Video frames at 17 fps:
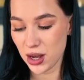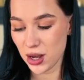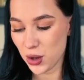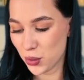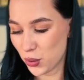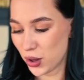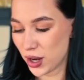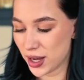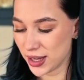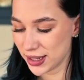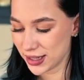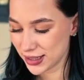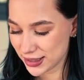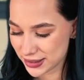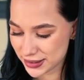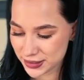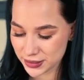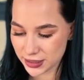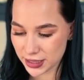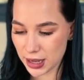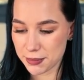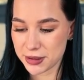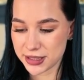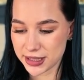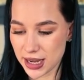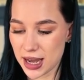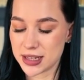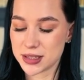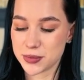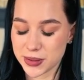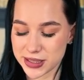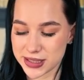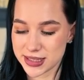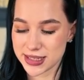Ooh, yeah, but yeah, as
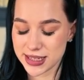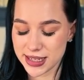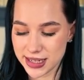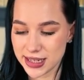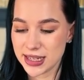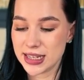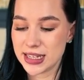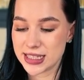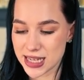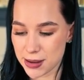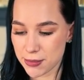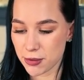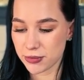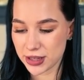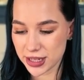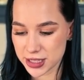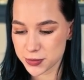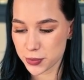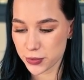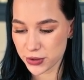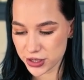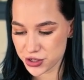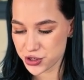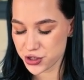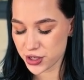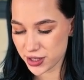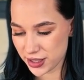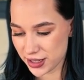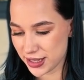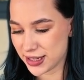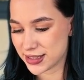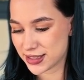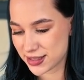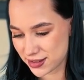we can see, time of the expiration
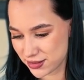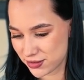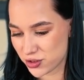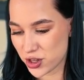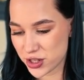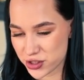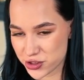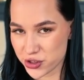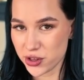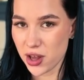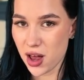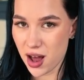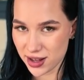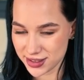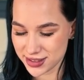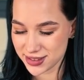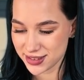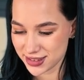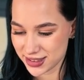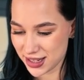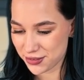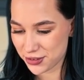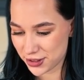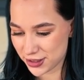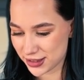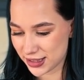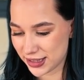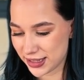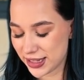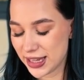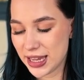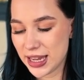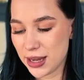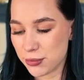is changed a lot. Definitely.
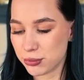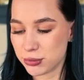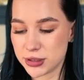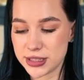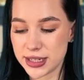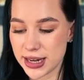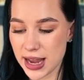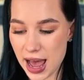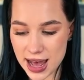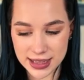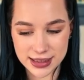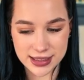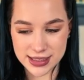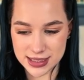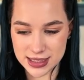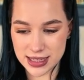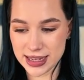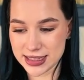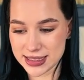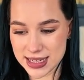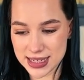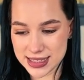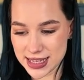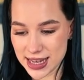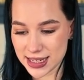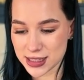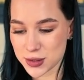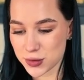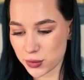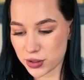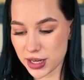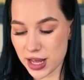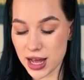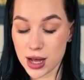If we didn't have this like 10 seconds
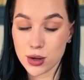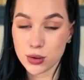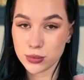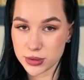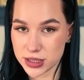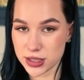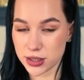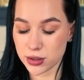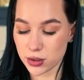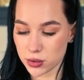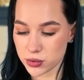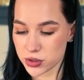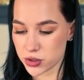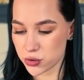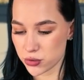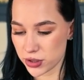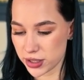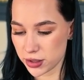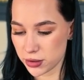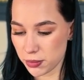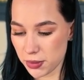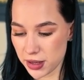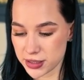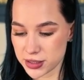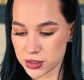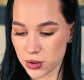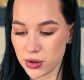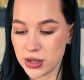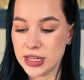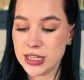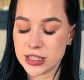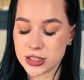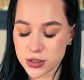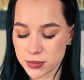for now, we didn't close this trade on the plus. So
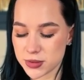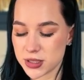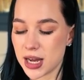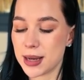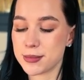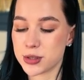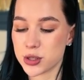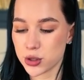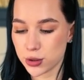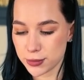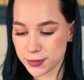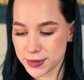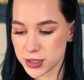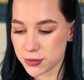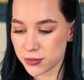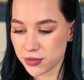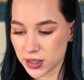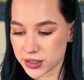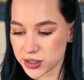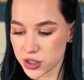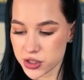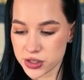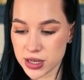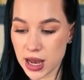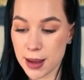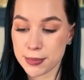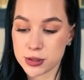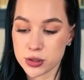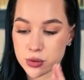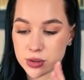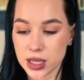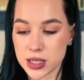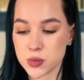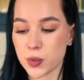sometimes there could be some fluctuation happen. So
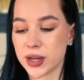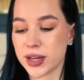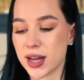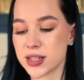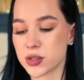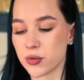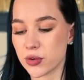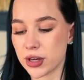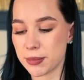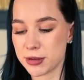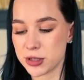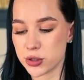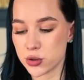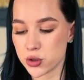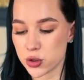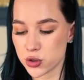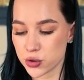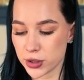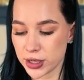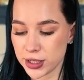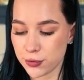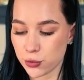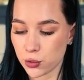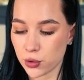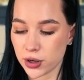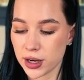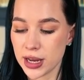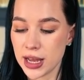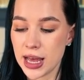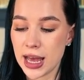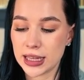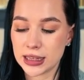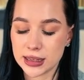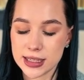that's why, guys, I recommend you to trade for
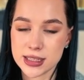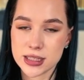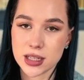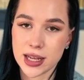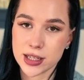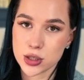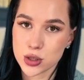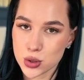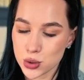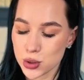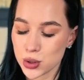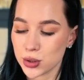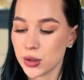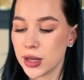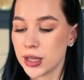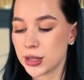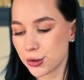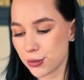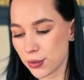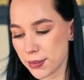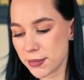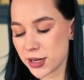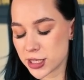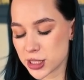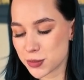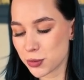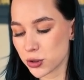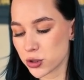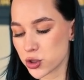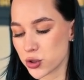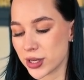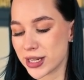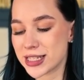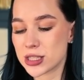at least like 2-3 minutes per
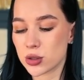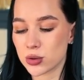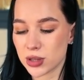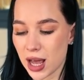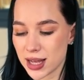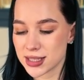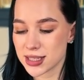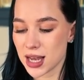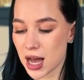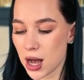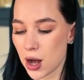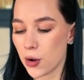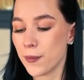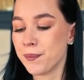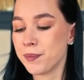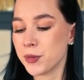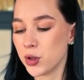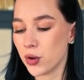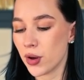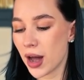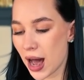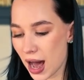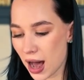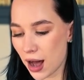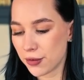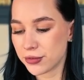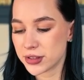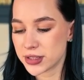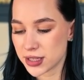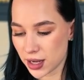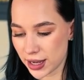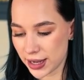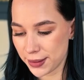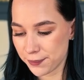trade. So that's how you have
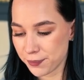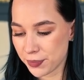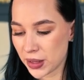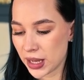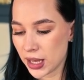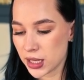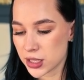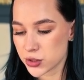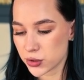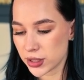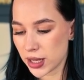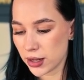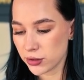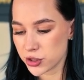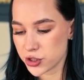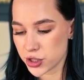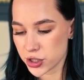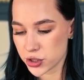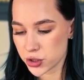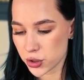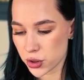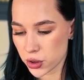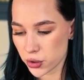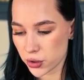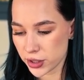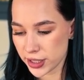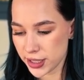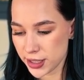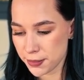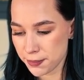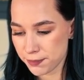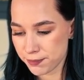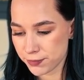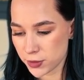time. So now let's change to
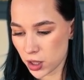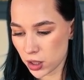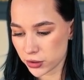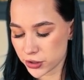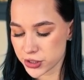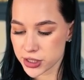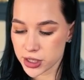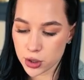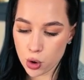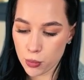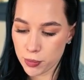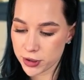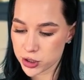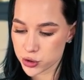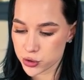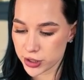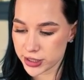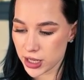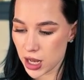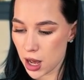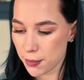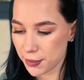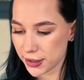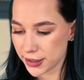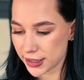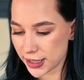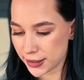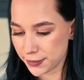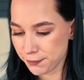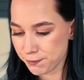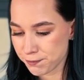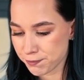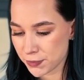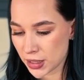$30 and open a trade up again
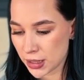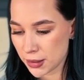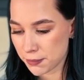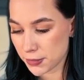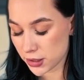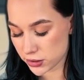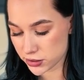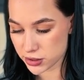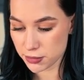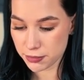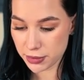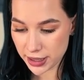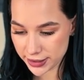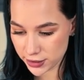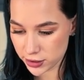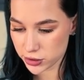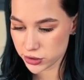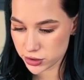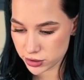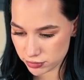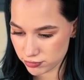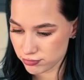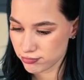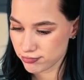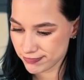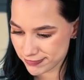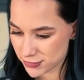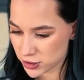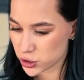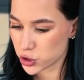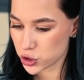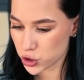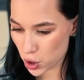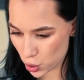because the buyers
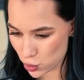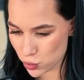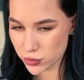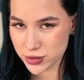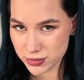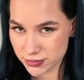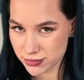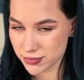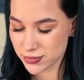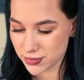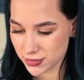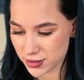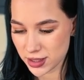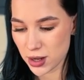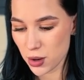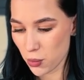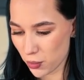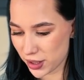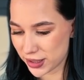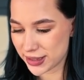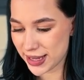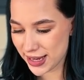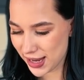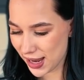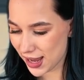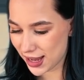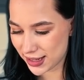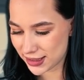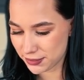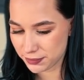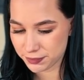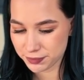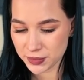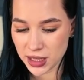showed what they can.
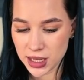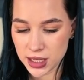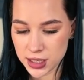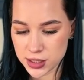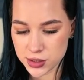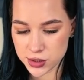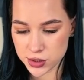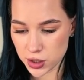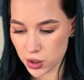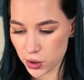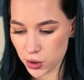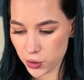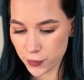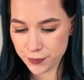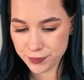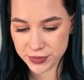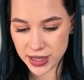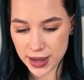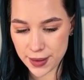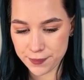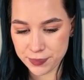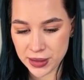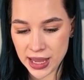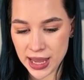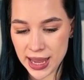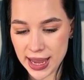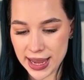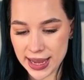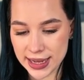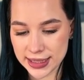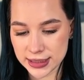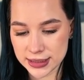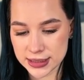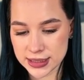So yeah,
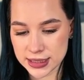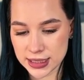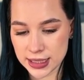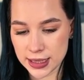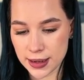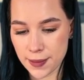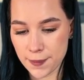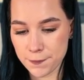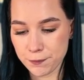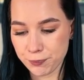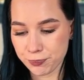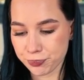and so